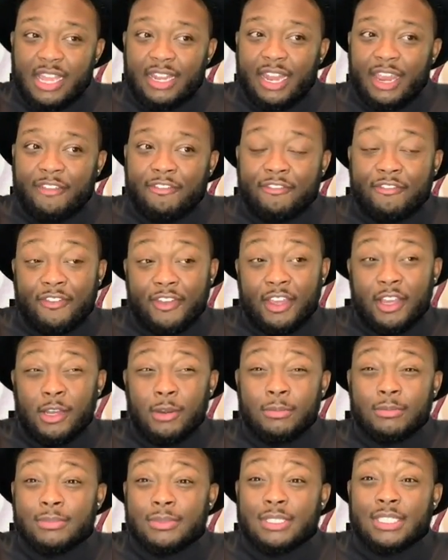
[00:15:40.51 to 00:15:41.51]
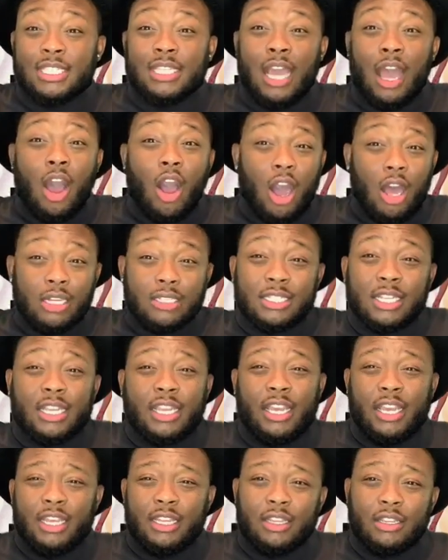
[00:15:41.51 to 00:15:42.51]
they filmed all
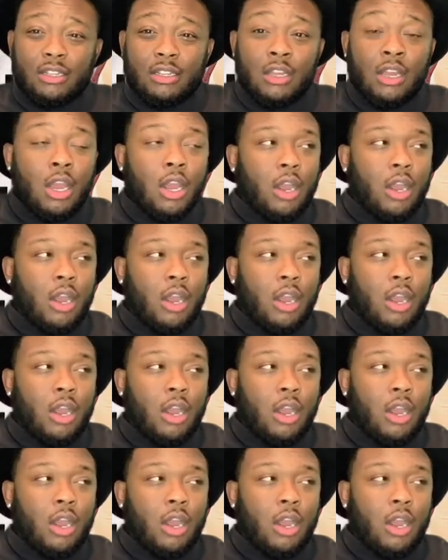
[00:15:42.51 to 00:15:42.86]
together.